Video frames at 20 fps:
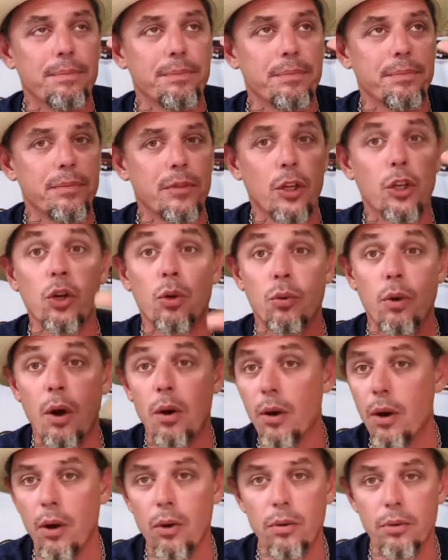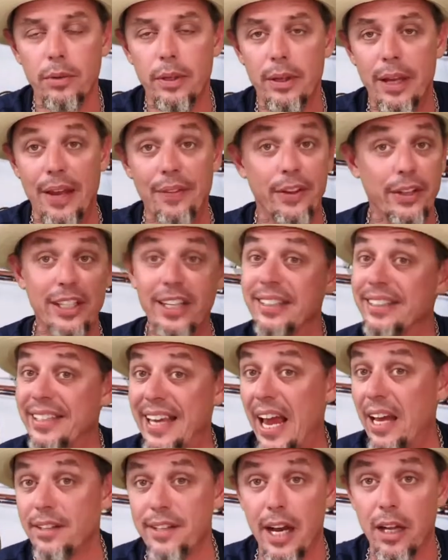Corojo and the
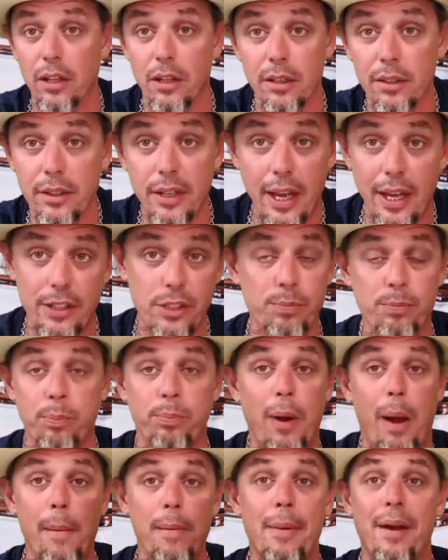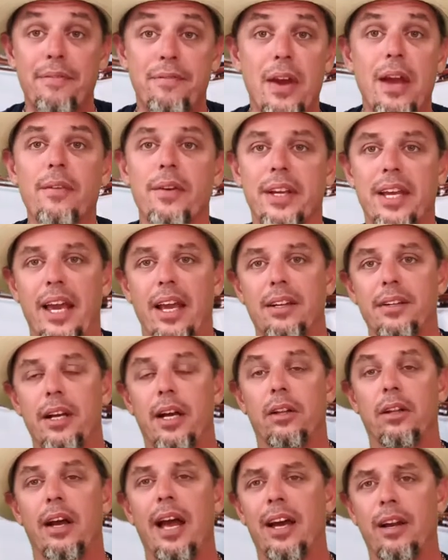Candela. It's probably my favorite
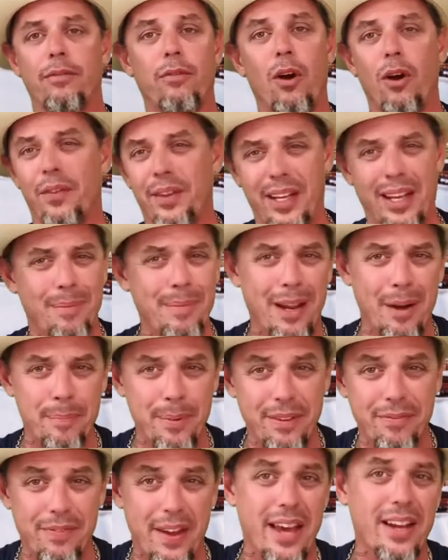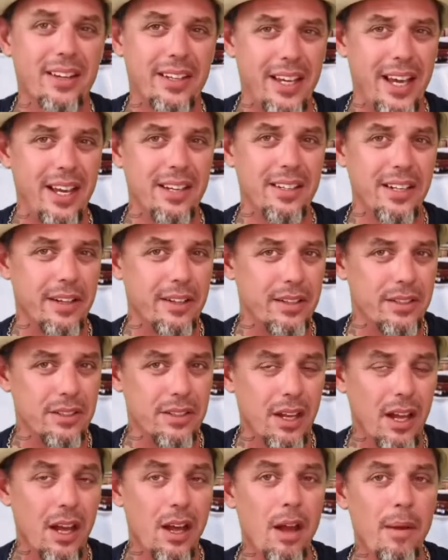Candela out of all the. I'm not a big fan of Candelas,
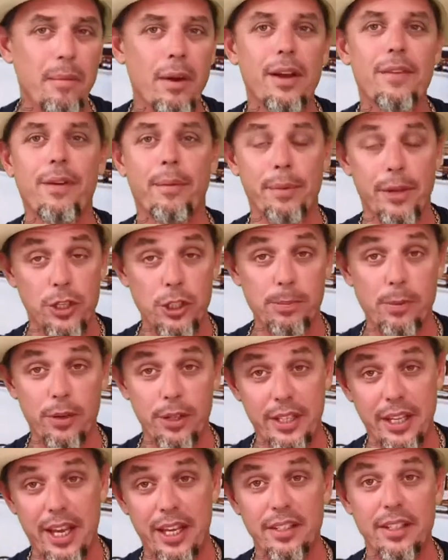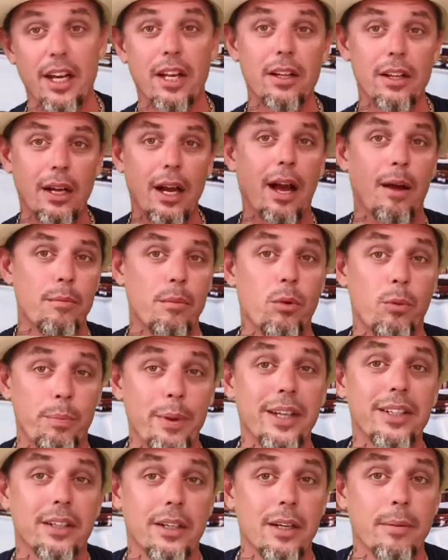but if I'm going to smoke a Candela, I'm going to
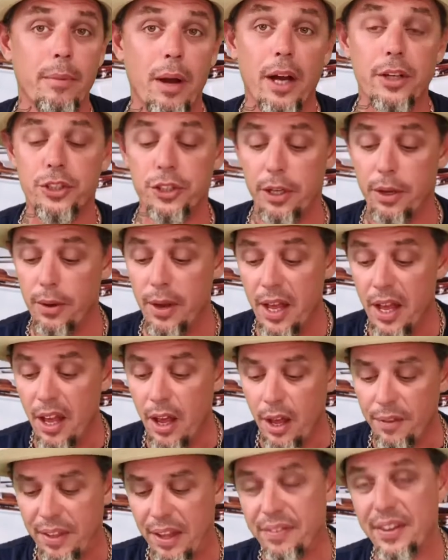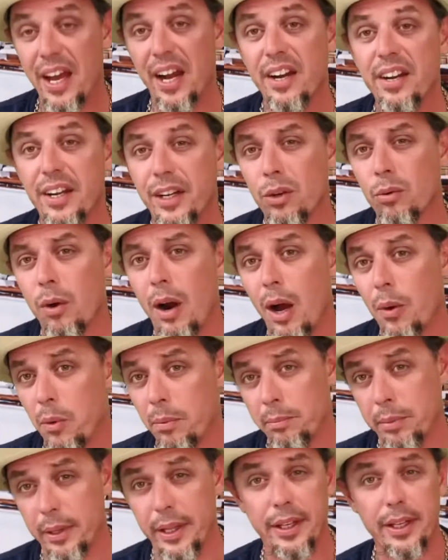pick the Camacho. They've got a Nicaraguan
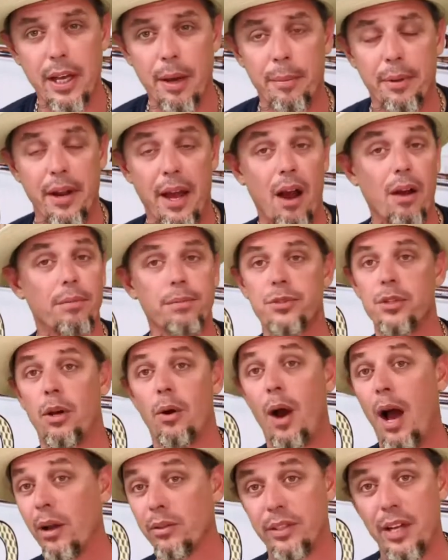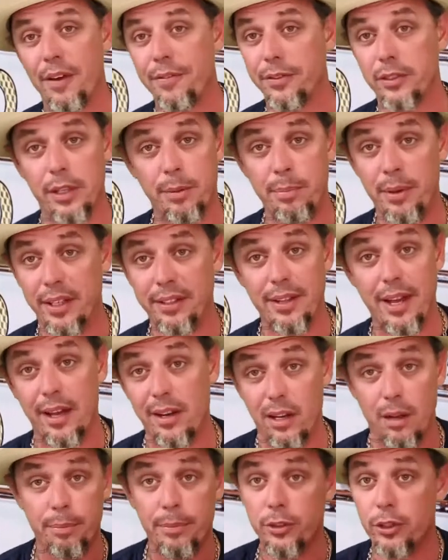blend coming out, so I'll definitely pick that
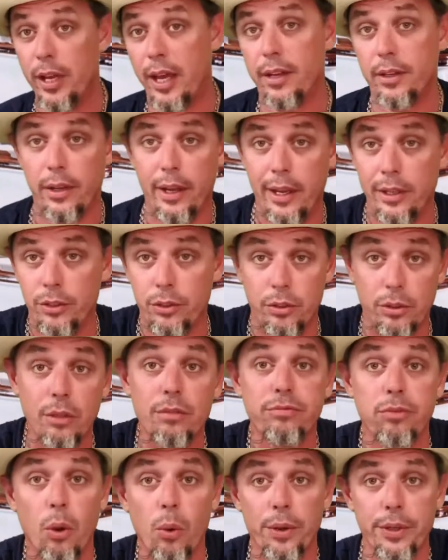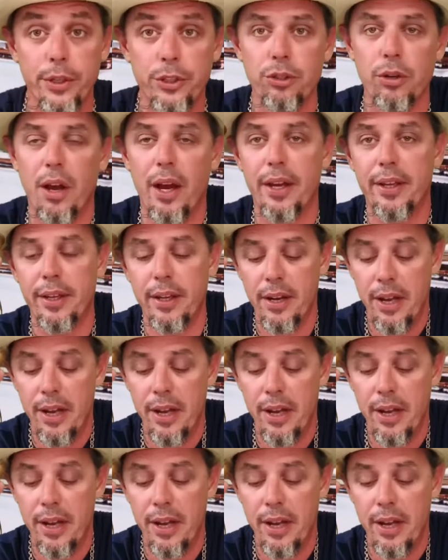up and look forward to trying it.